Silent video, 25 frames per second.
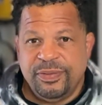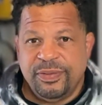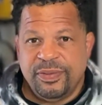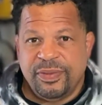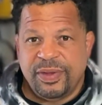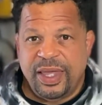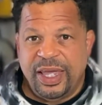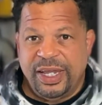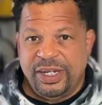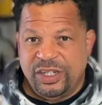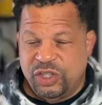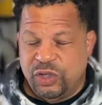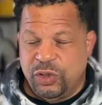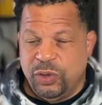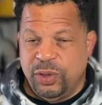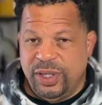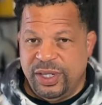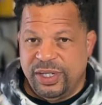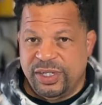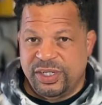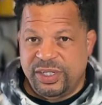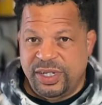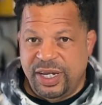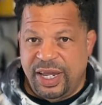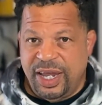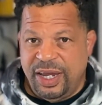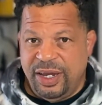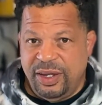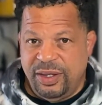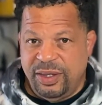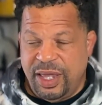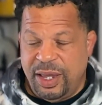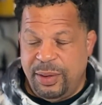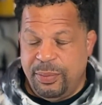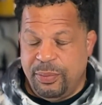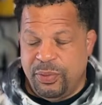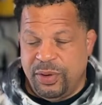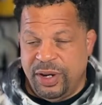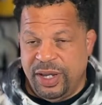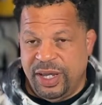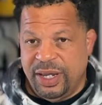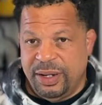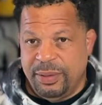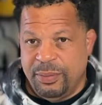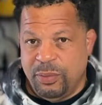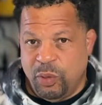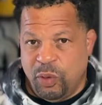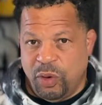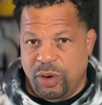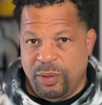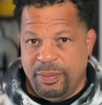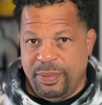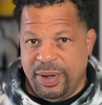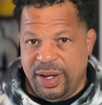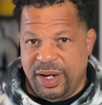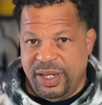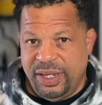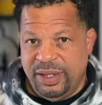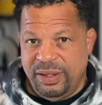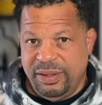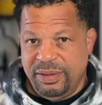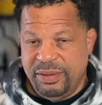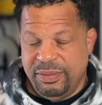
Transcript: and to this day, they bring in more money,